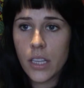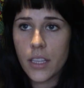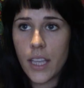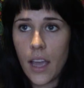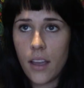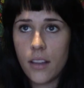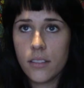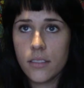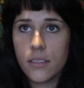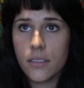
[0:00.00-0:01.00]
yeah,
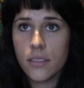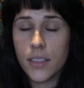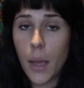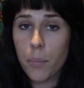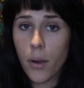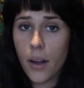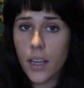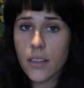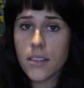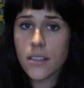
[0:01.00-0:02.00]
that
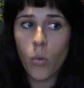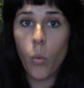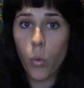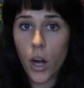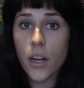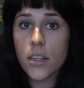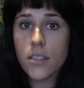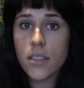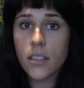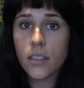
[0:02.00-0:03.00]
product
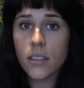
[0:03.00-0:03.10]
works.